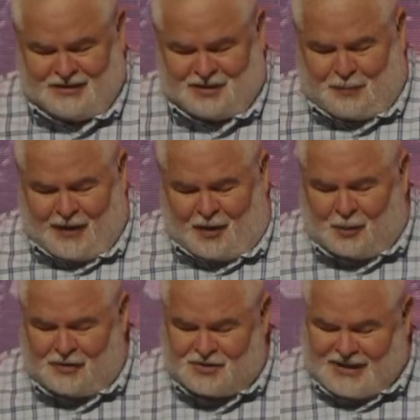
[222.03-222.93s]
the
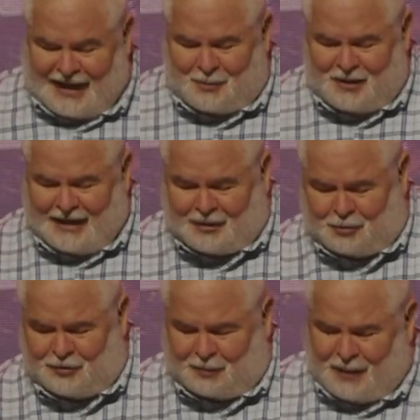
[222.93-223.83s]
parable of the
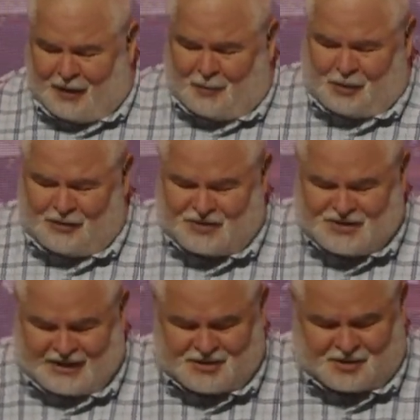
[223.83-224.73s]
tabernacle, the parable of the
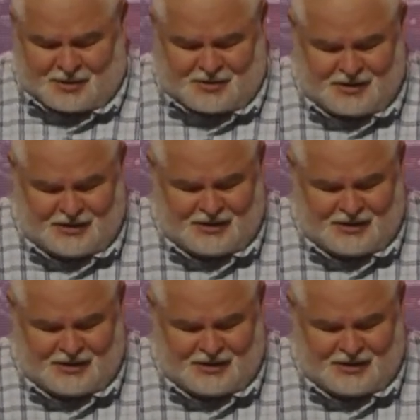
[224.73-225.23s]
testament,